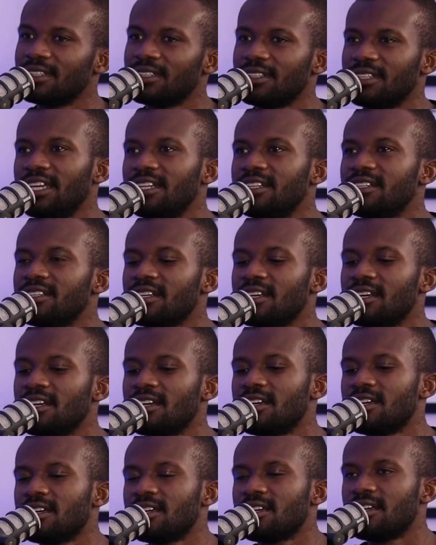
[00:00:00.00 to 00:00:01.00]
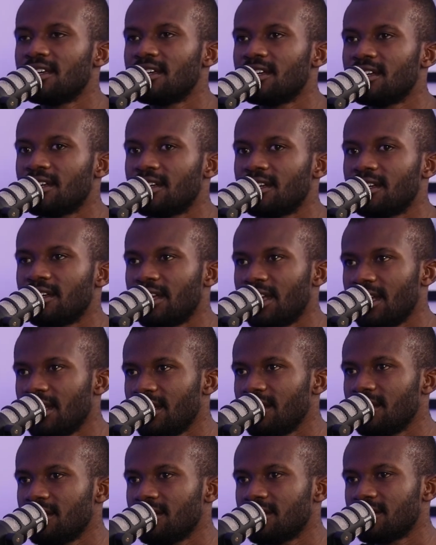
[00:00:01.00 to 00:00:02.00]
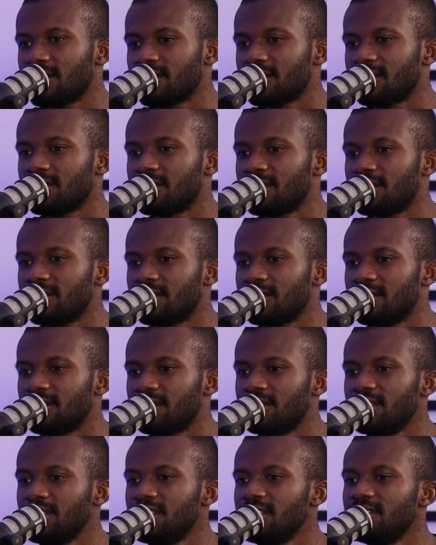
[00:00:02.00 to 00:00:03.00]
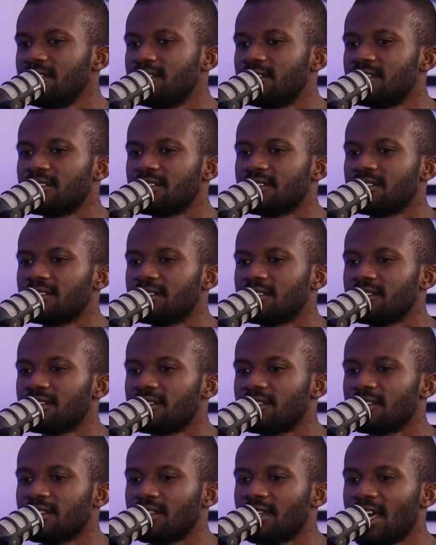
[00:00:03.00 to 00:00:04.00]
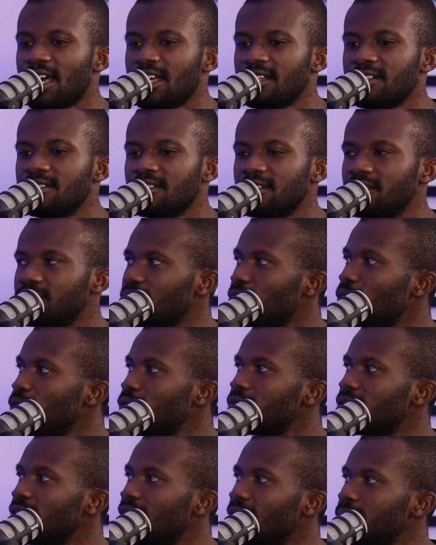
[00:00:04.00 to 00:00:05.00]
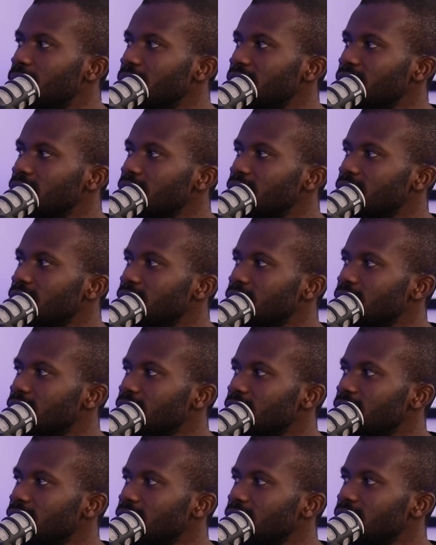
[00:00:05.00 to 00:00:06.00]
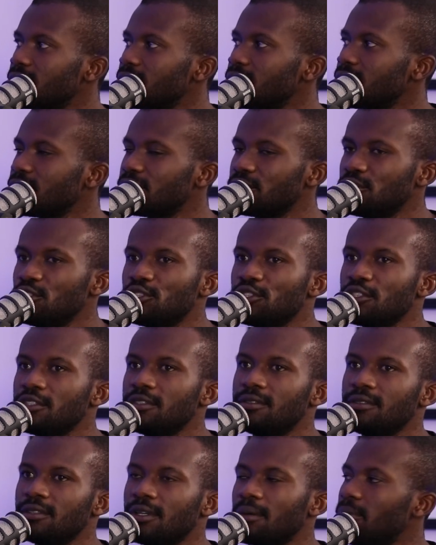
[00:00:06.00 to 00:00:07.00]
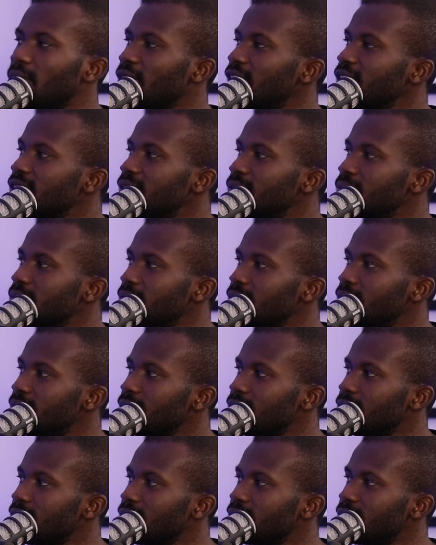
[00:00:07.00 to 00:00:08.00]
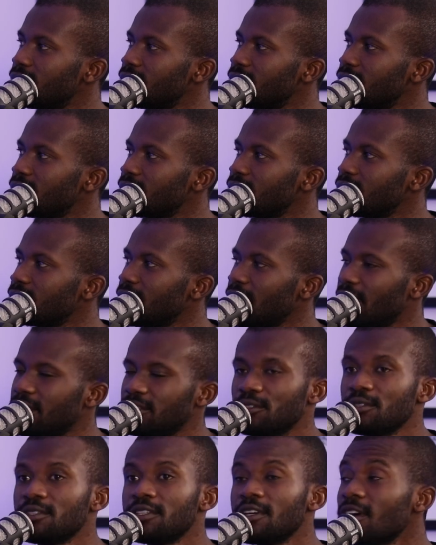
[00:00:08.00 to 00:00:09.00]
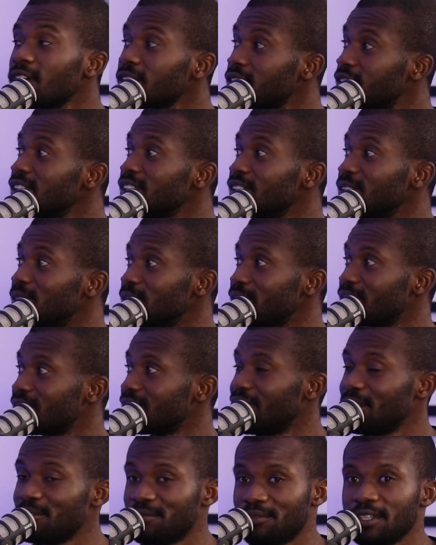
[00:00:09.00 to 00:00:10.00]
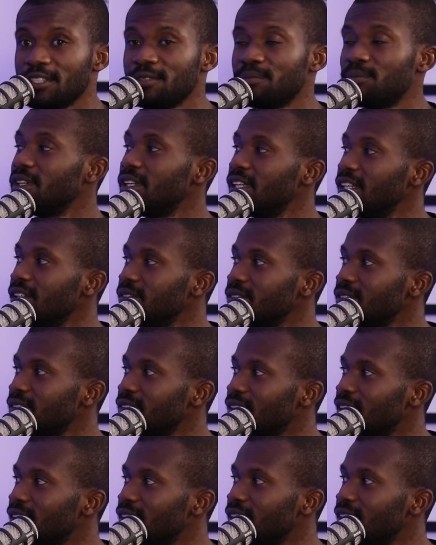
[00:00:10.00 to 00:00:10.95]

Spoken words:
that, hey, these ad sets are overlapping. You should combine them. Okay. So there are signals that Facebook gives.